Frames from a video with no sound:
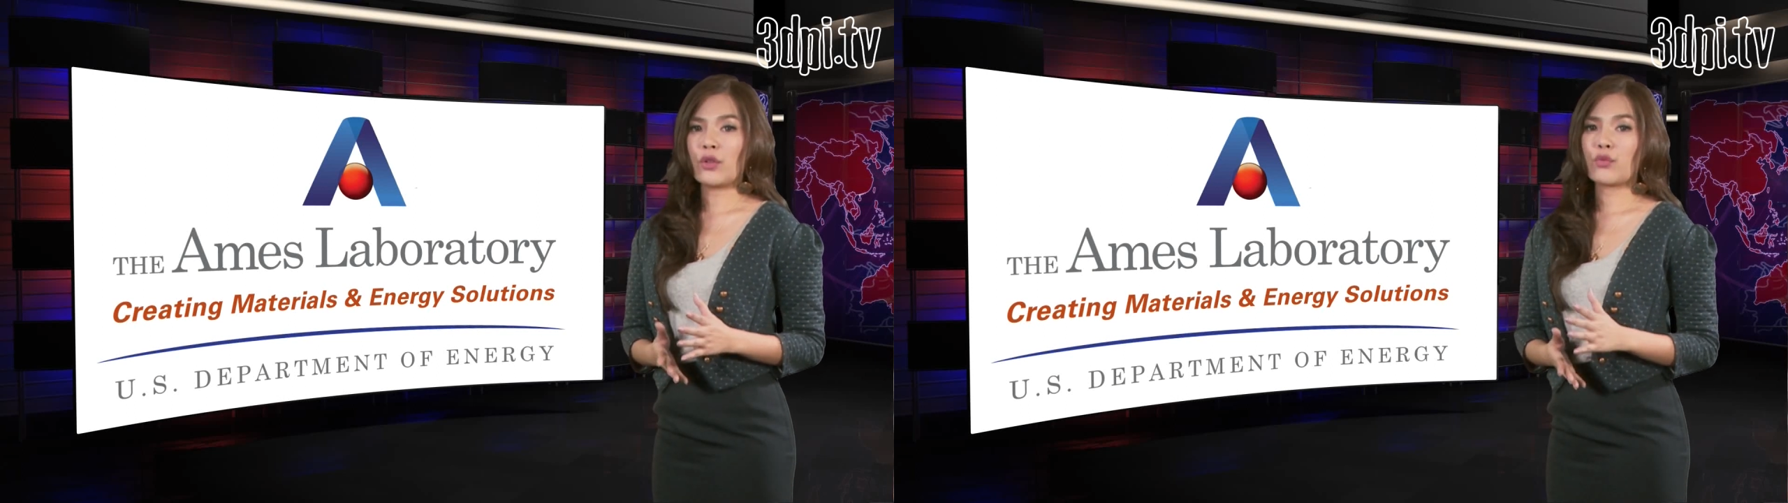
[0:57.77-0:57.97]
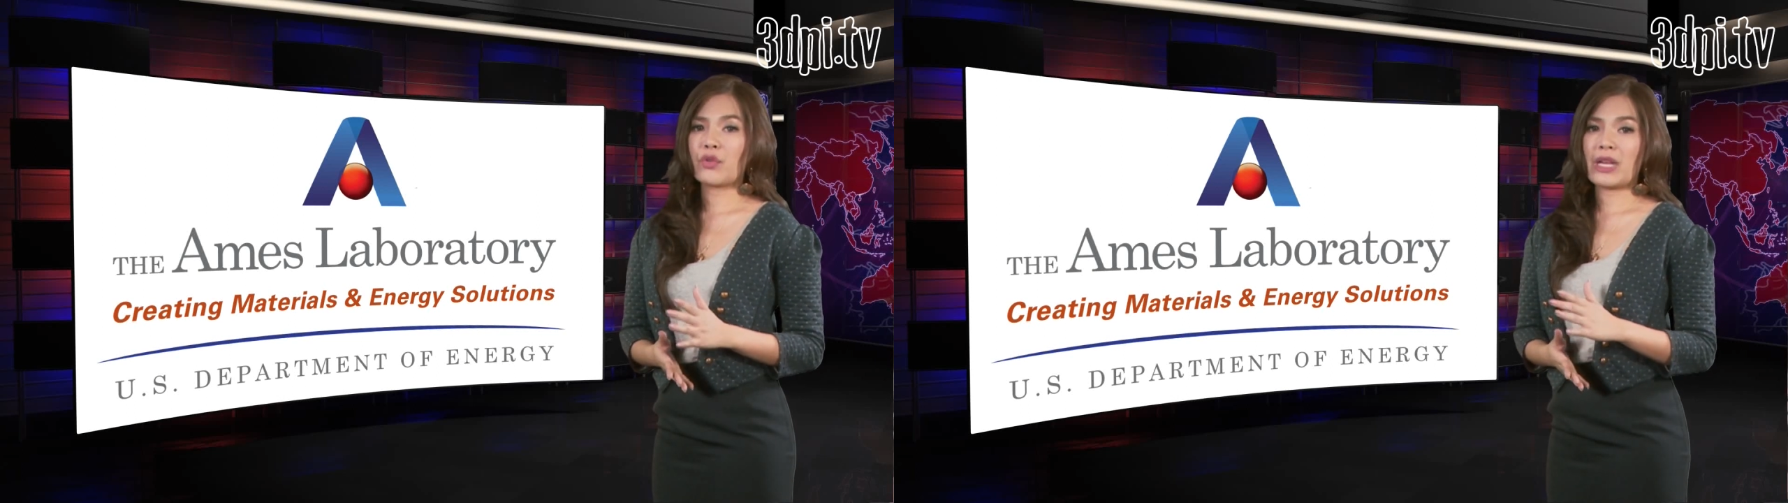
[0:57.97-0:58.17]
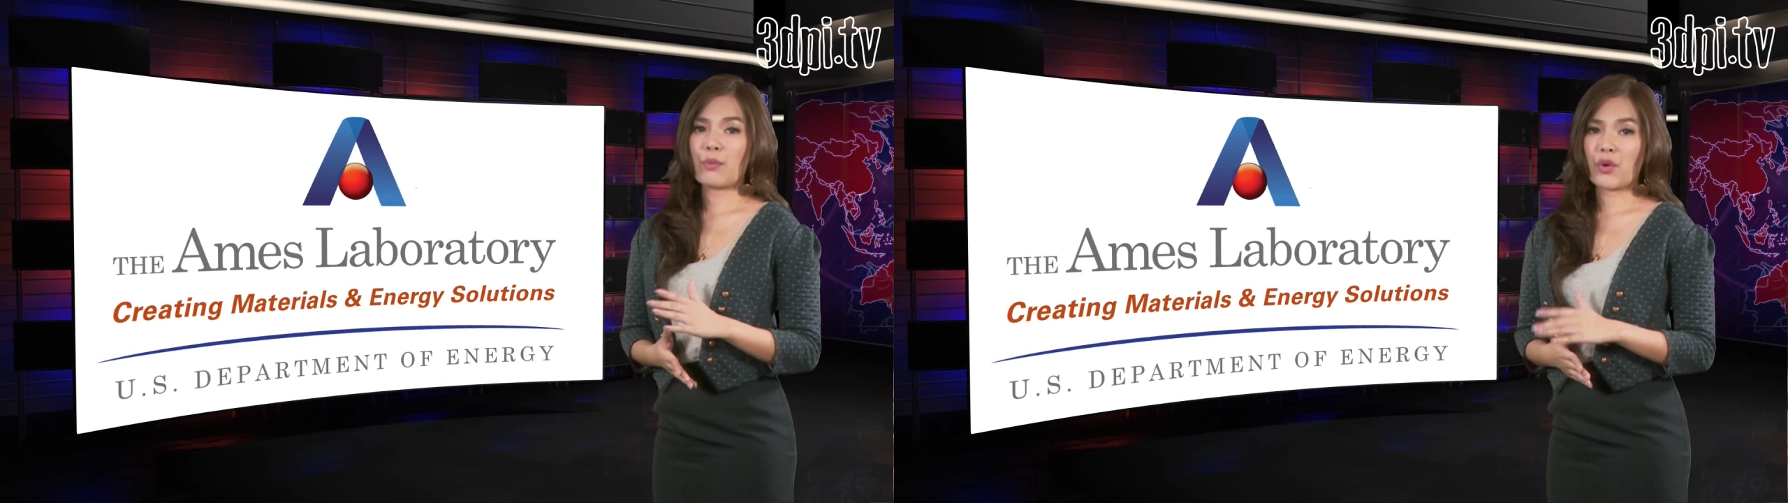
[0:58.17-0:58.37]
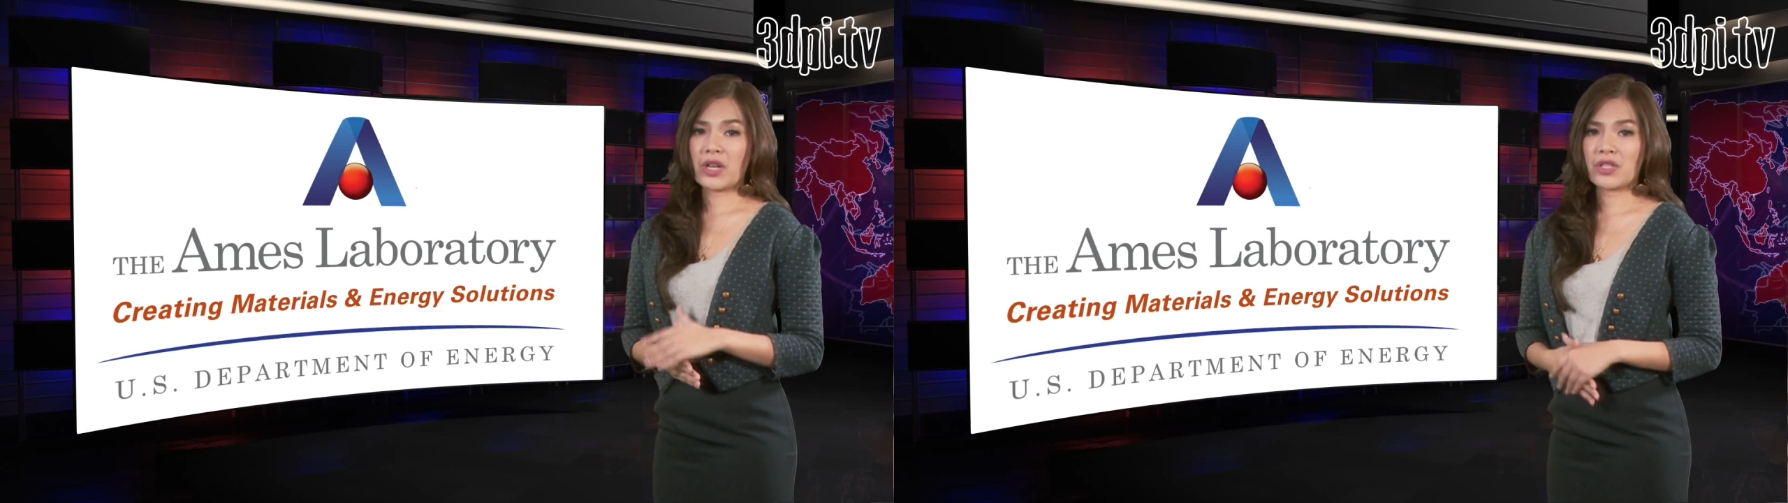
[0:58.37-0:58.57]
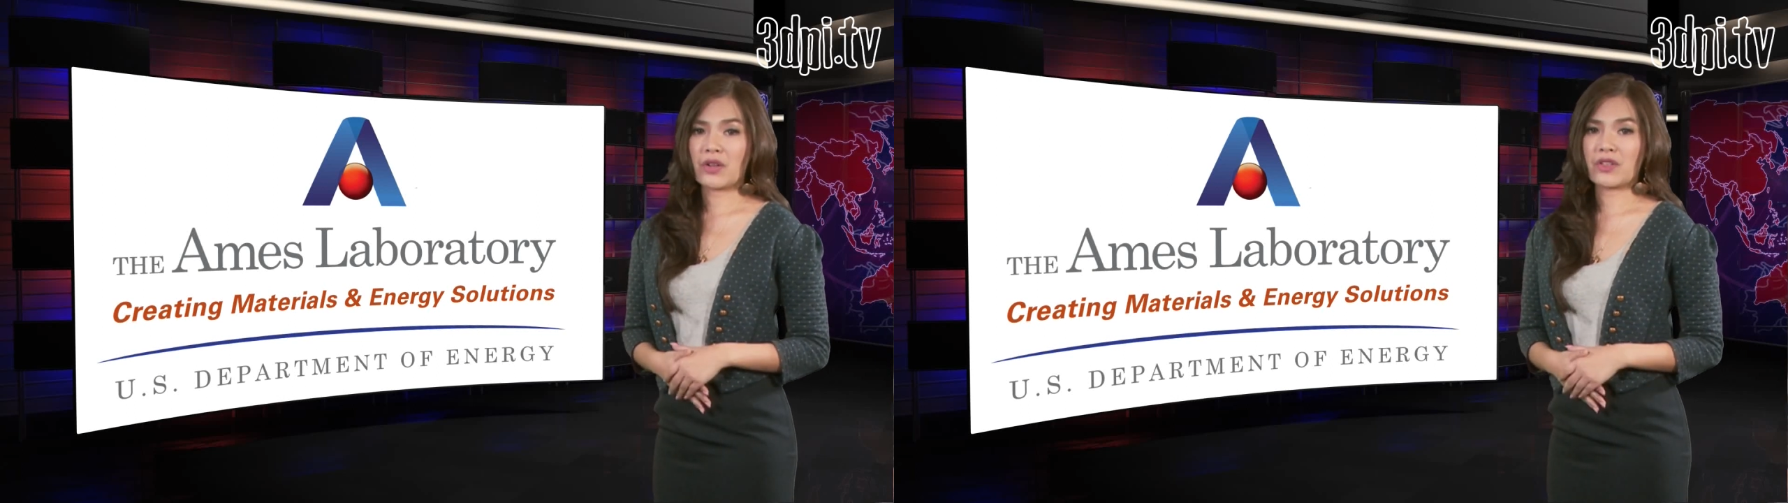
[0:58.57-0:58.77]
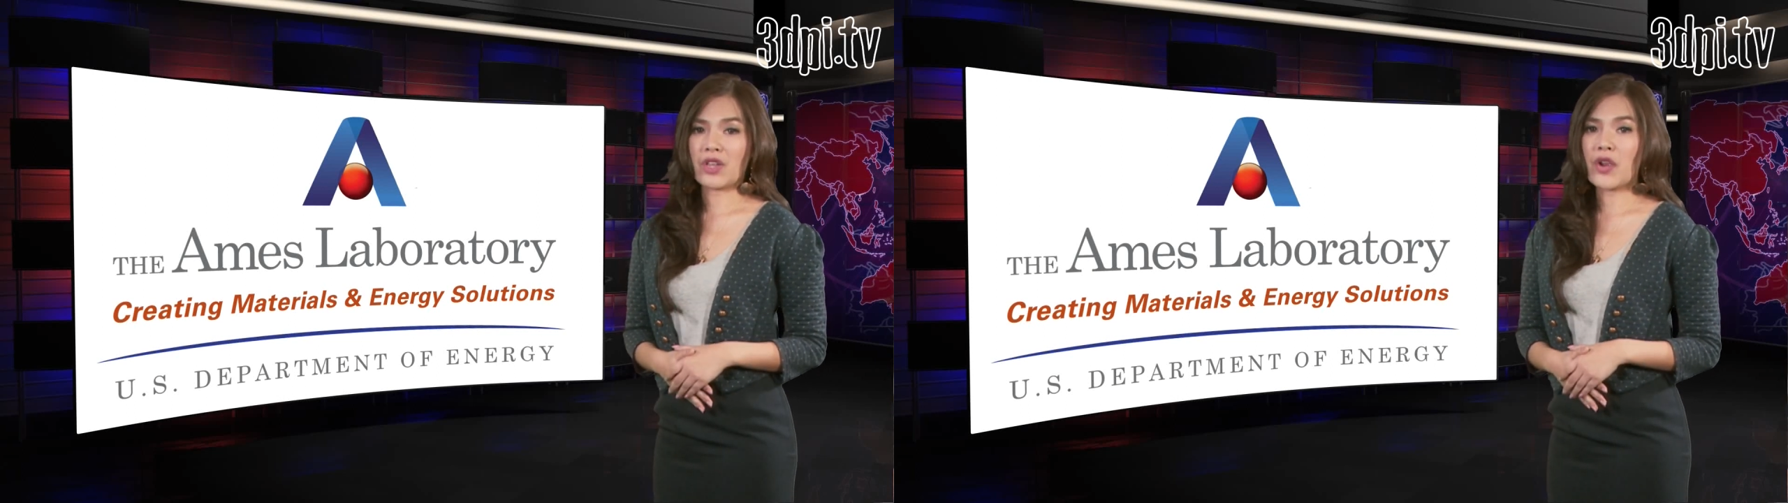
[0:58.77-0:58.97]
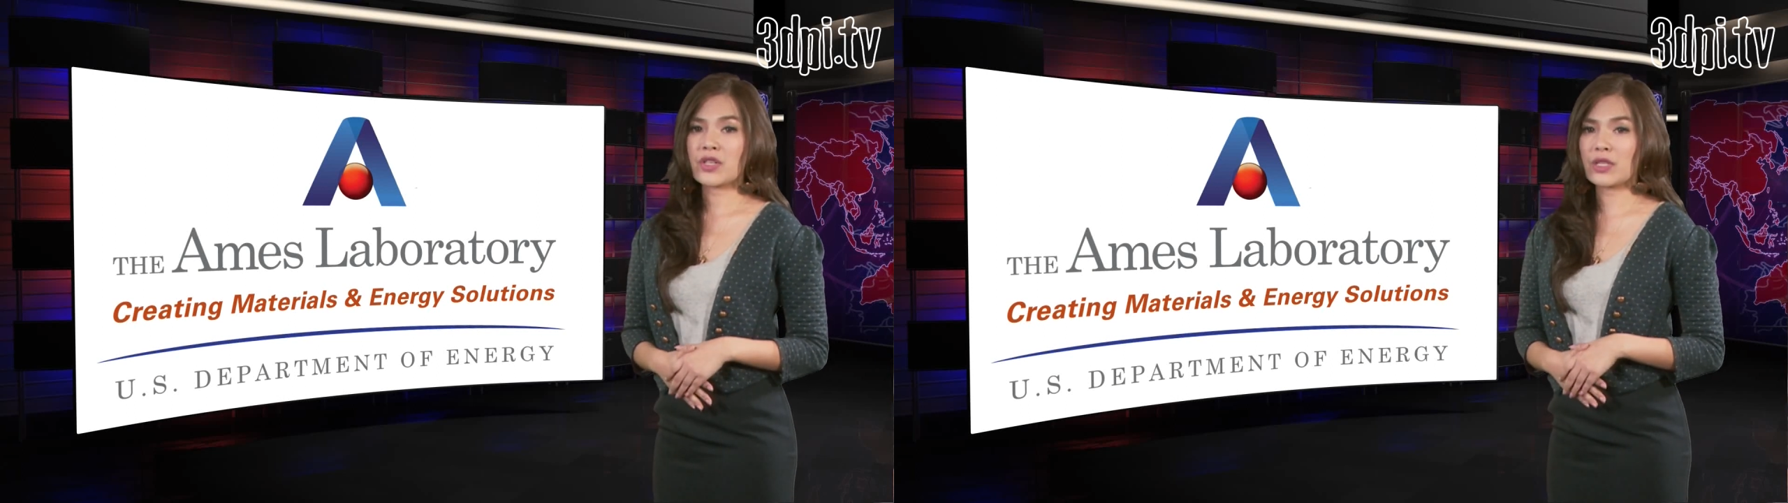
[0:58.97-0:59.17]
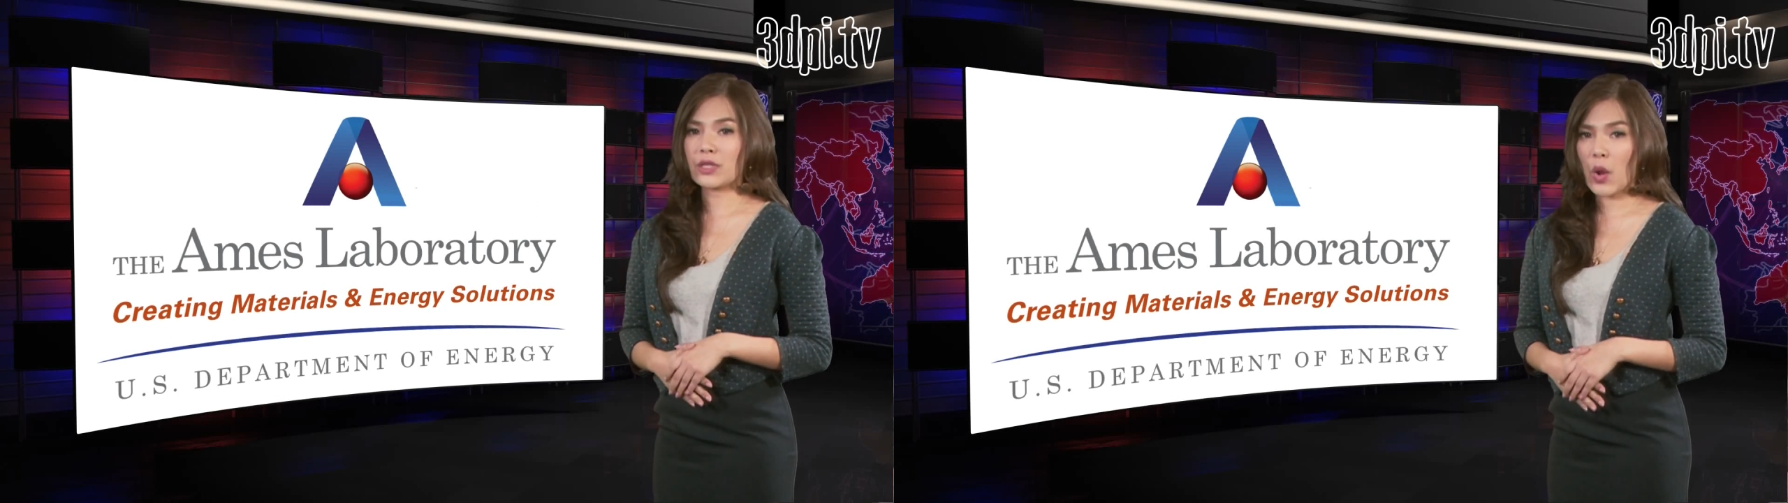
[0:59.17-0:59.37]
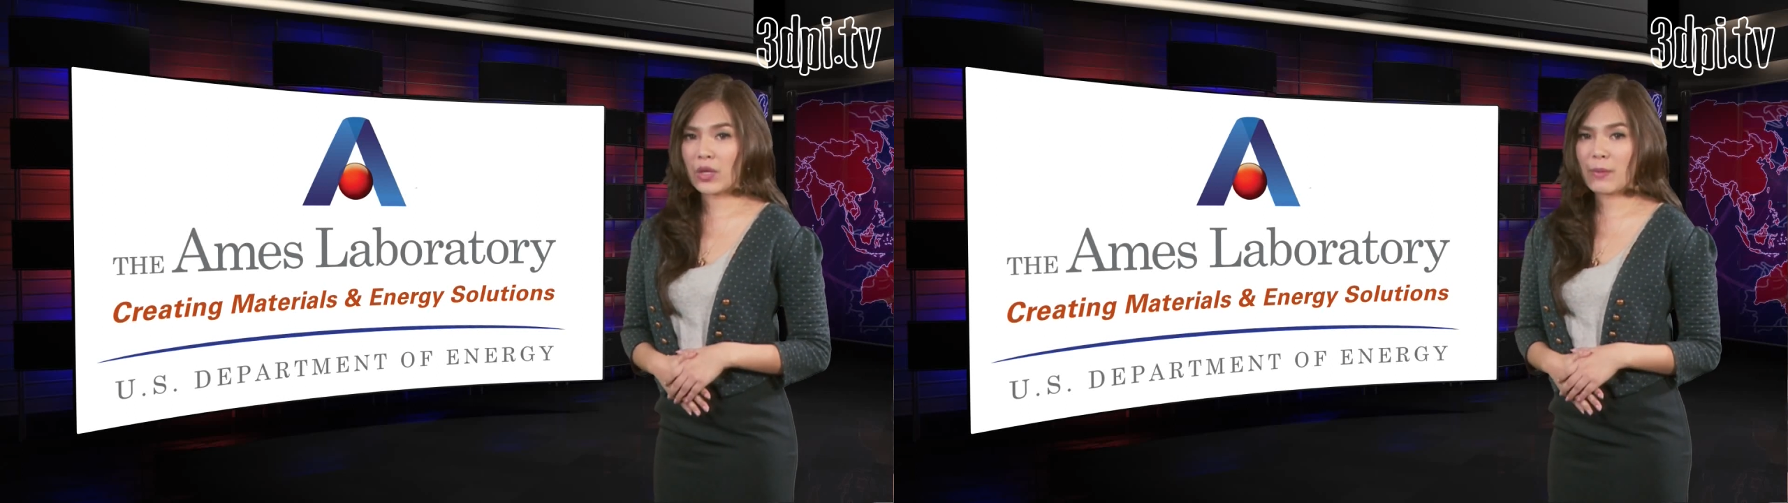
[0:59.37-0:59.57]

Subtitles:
3D printers are slowly